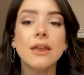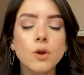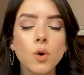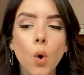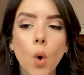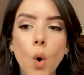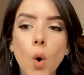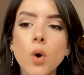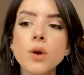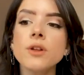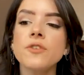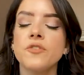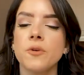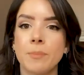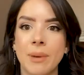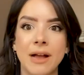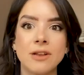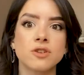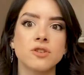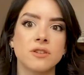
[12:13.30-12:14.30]
In order for
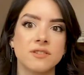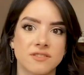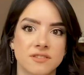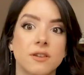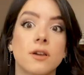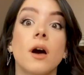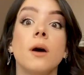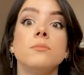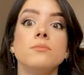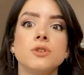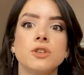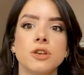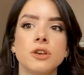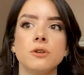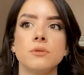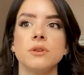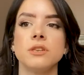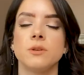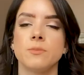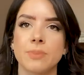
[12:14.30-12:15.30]
Patroclus to come
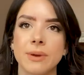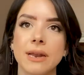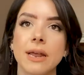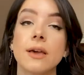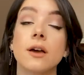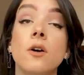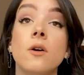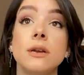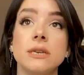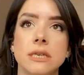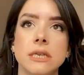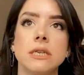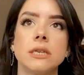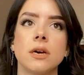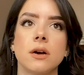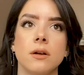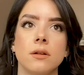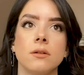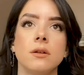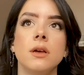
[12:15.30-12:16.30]
to and to be like, oh, I did
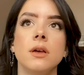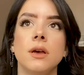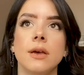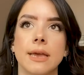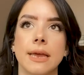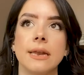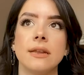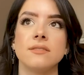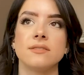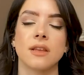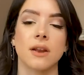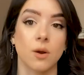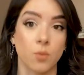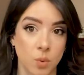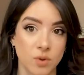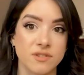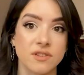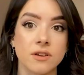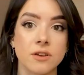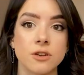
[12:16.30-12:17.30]
tell Achilles that I
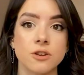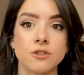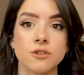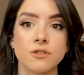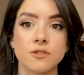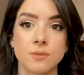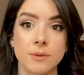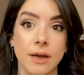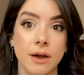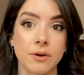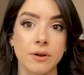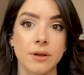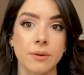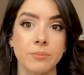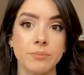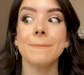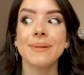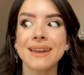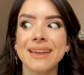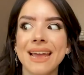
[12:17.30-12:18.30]
wasn't gonna do this without
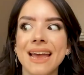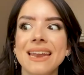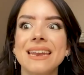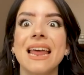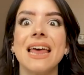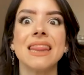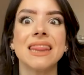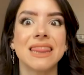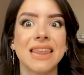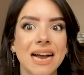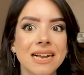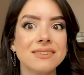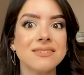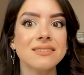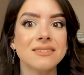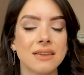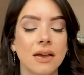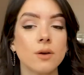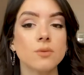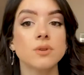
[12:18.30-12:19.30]
him. But again, that
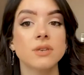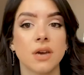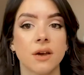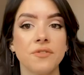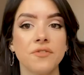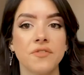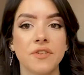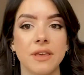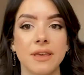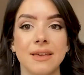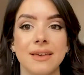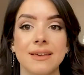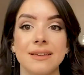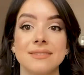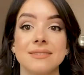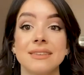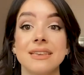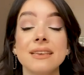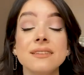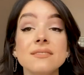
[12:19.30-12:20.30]
is how tough he
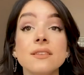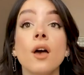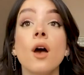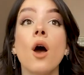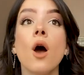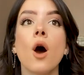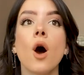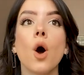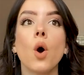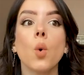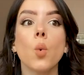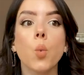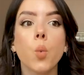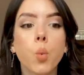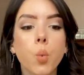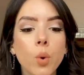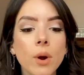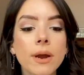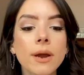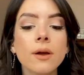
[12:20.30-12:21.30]
is. He's a
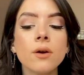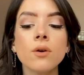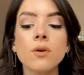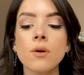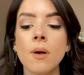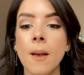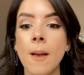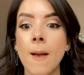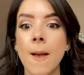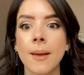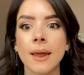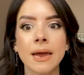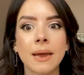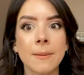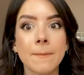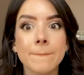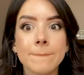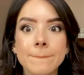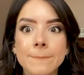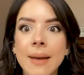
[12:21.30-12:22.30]
real,
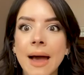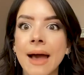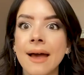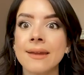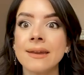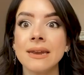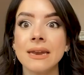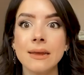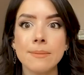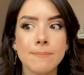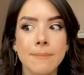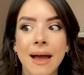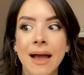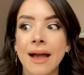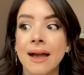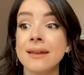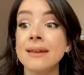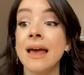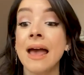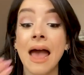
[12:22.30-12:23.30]
like, manly
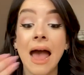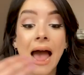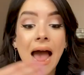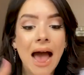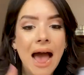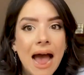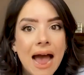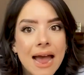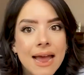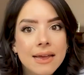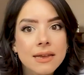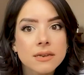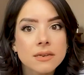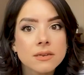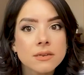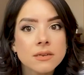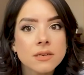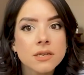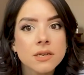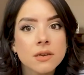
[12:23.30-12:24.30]
man
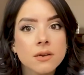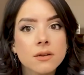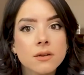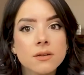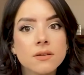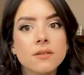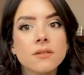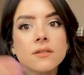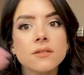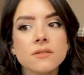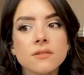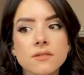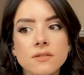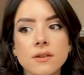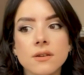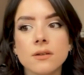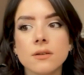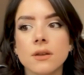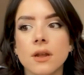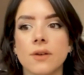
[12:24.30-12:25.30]
and
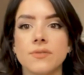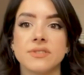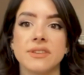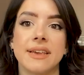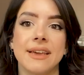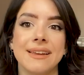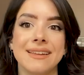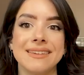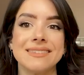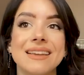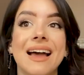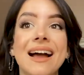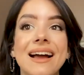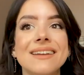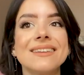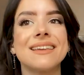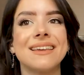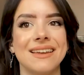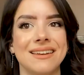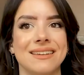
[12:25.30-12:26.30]
still loves Achilles,
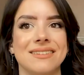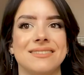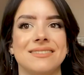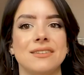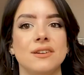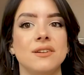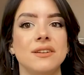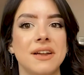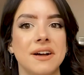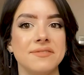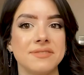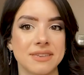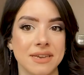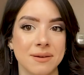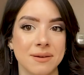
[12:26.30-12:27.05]
and Achilles still loves